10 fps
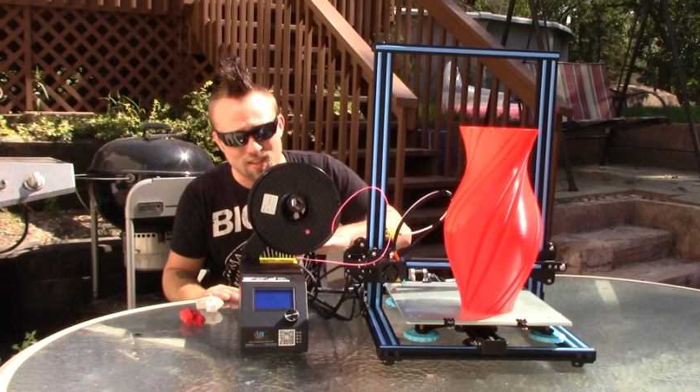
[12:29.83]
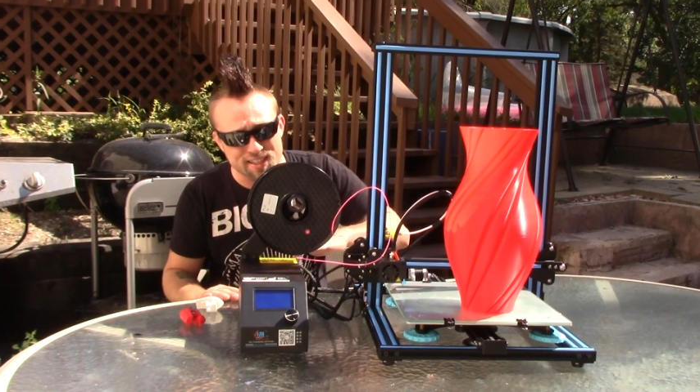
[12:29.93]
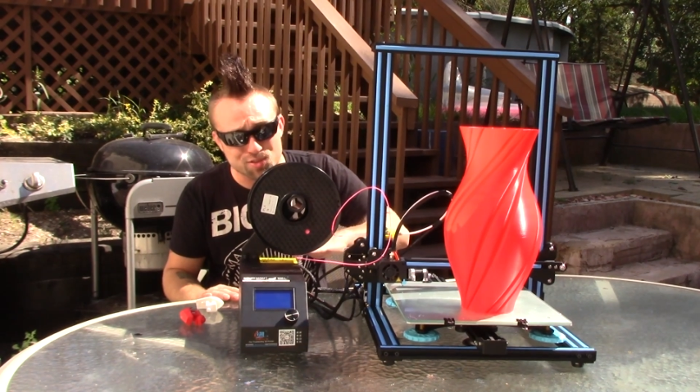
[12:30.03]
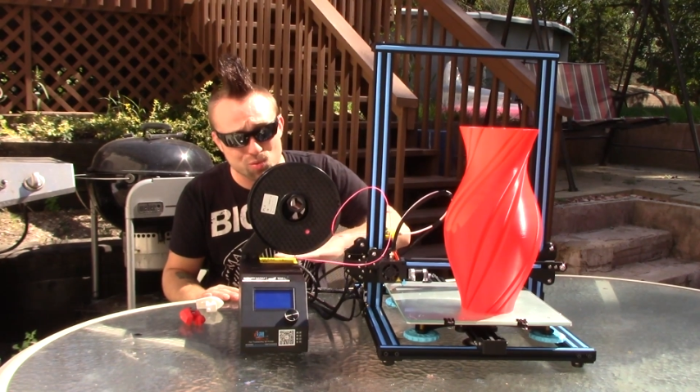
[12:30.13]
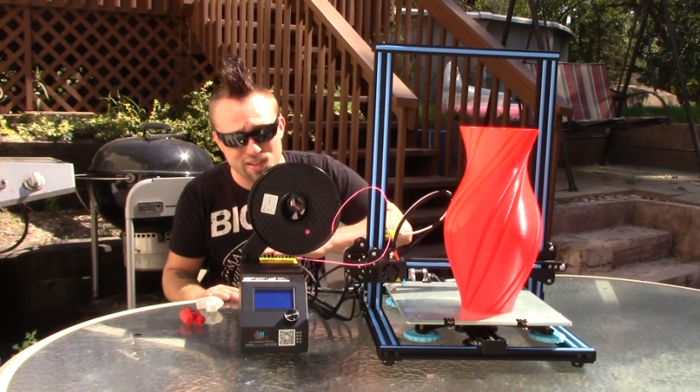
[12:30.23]

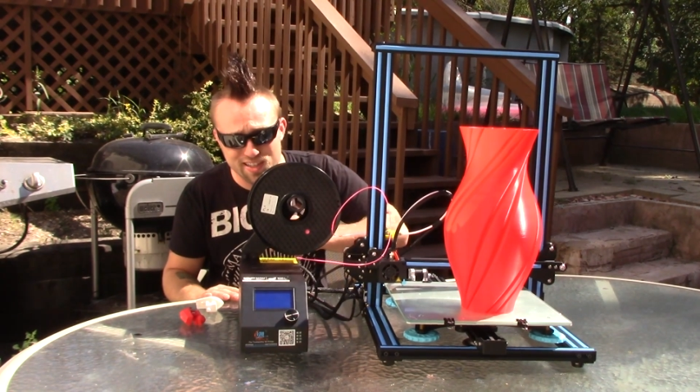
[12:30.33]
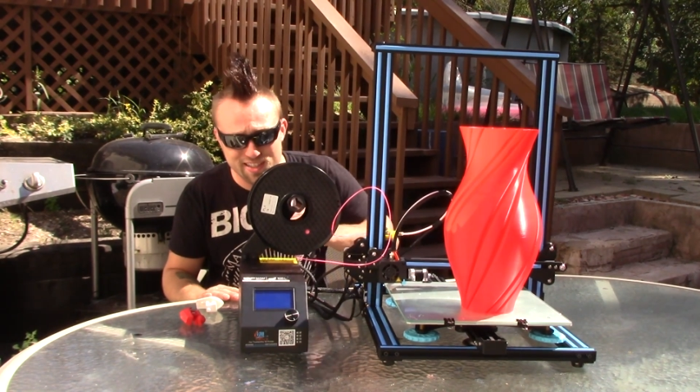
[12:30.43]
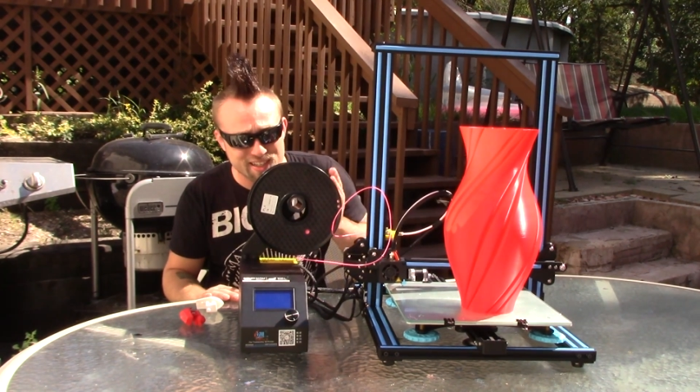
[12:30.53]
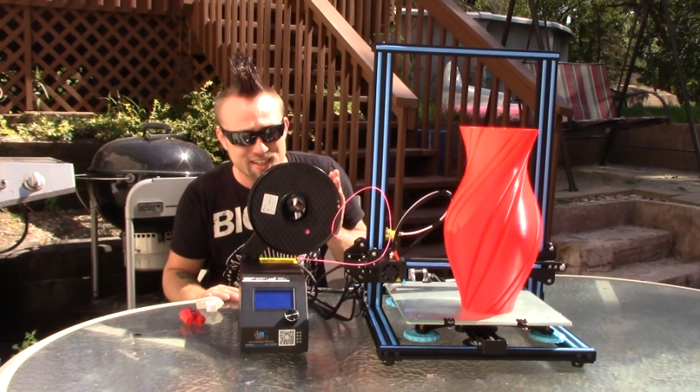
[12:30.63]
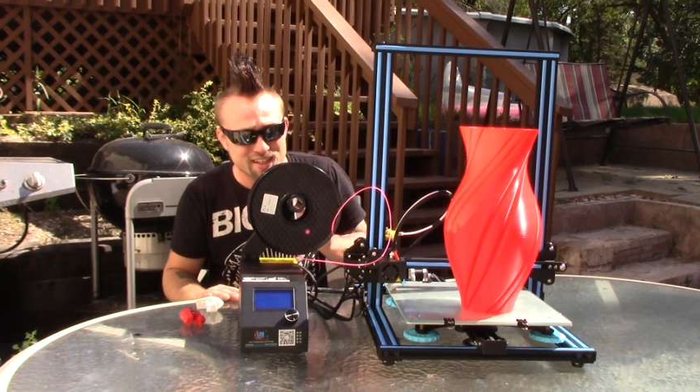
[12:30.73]
it's really,
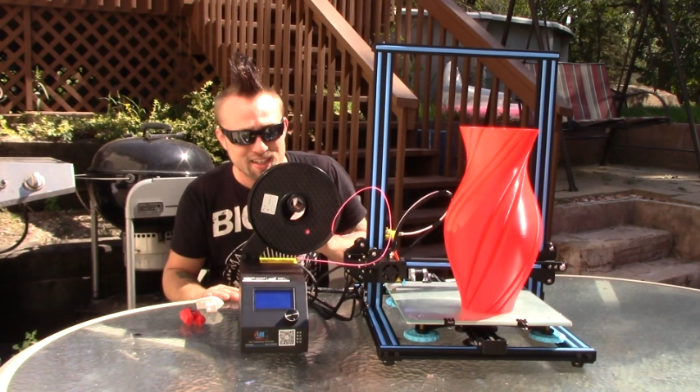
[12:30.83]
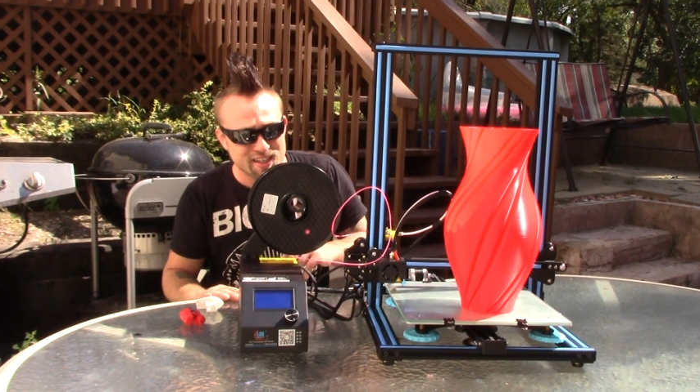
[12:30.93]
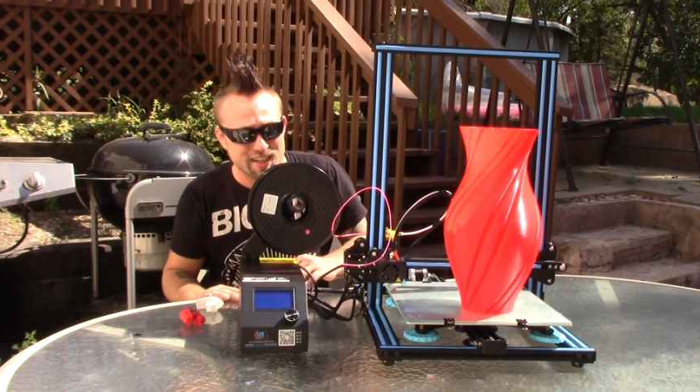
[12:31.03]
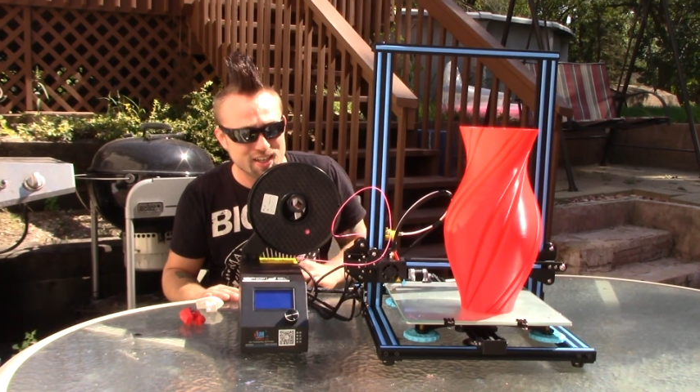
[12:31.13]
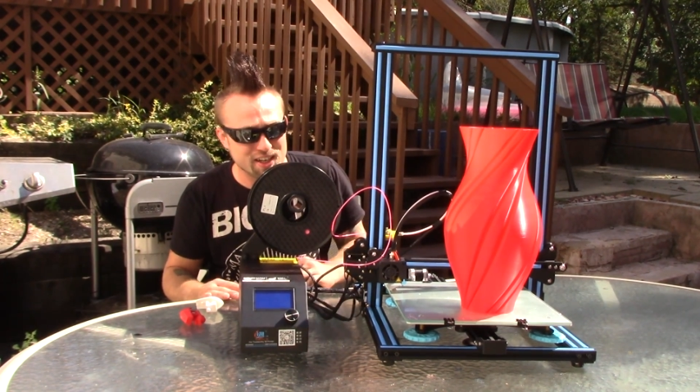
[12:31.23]

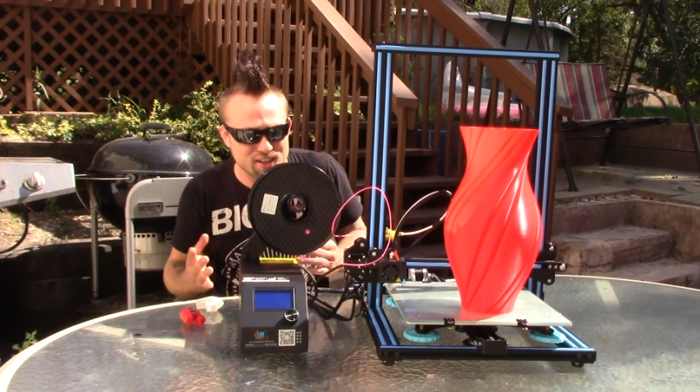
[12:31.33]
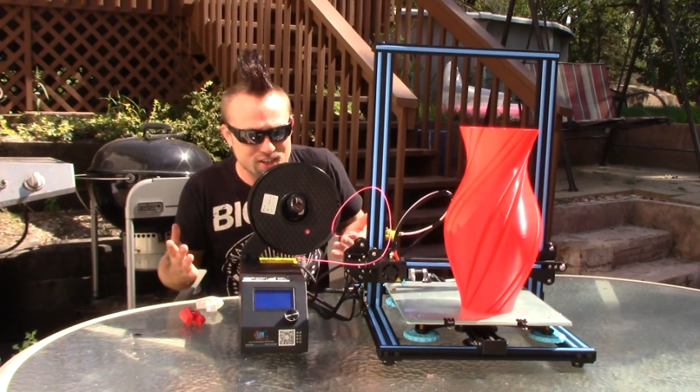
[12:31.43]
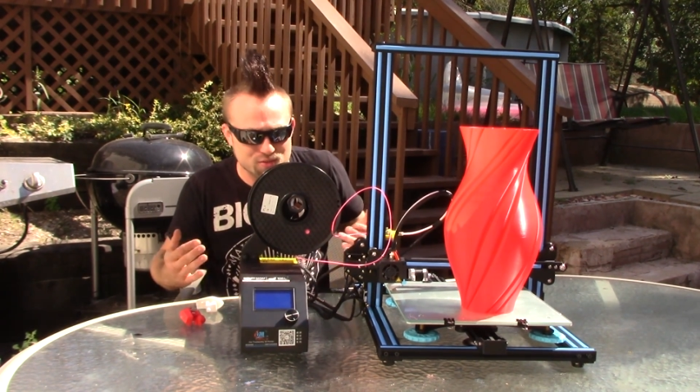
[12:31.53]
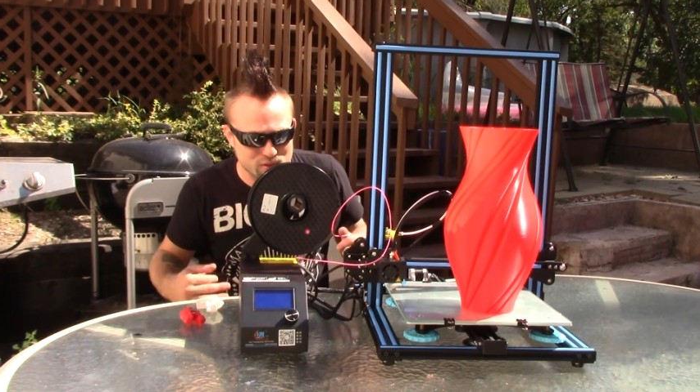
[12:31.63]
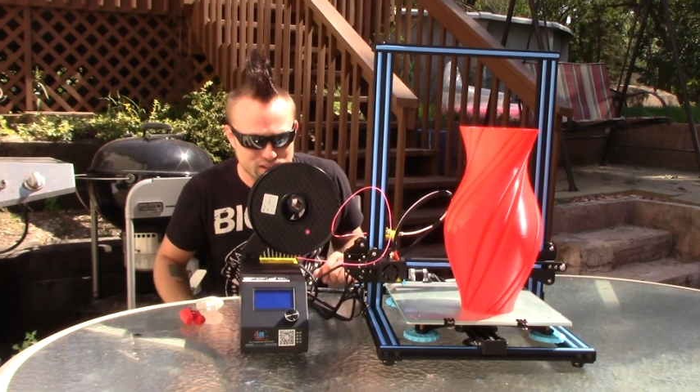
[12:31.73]
it, it,
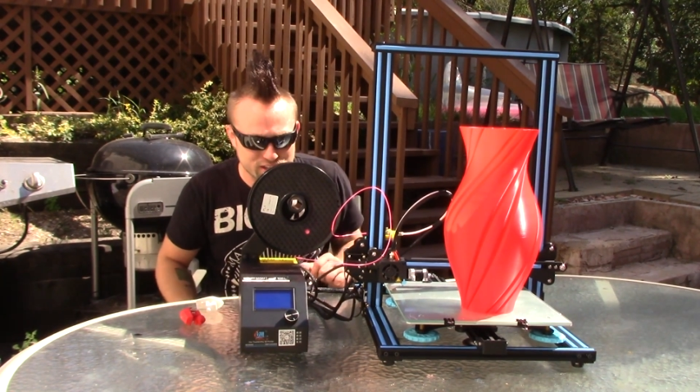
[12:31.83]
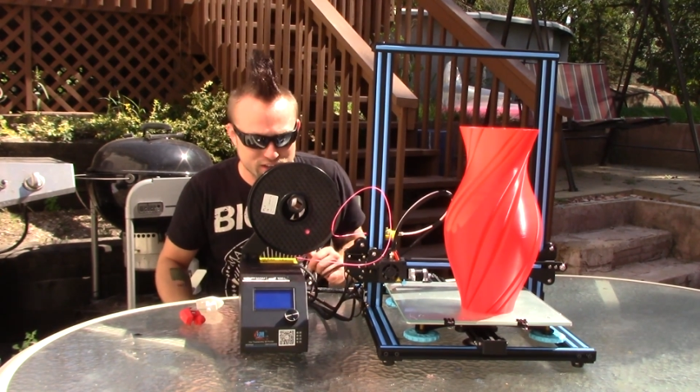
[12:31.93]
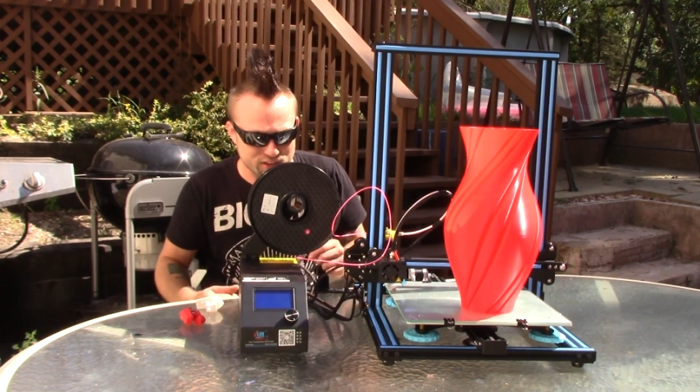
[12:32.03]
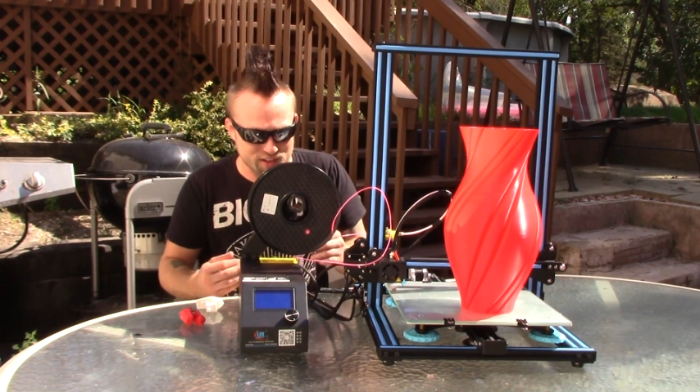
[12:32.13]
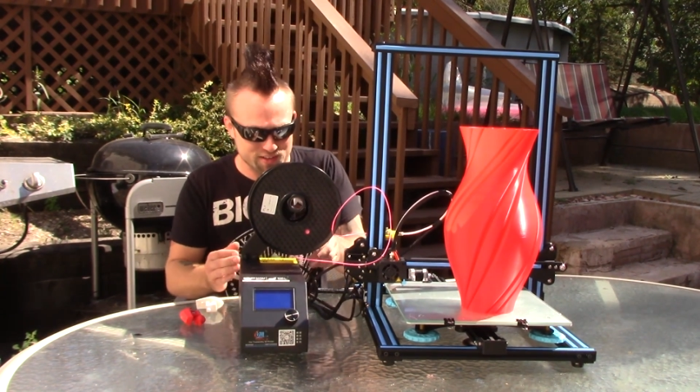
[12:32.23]
it's really
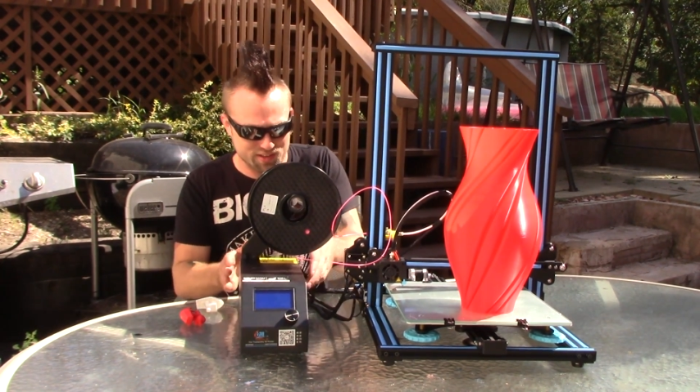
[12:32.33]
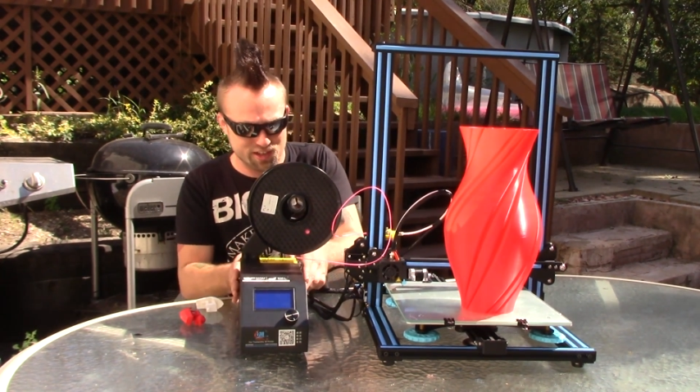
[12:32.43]
nothing.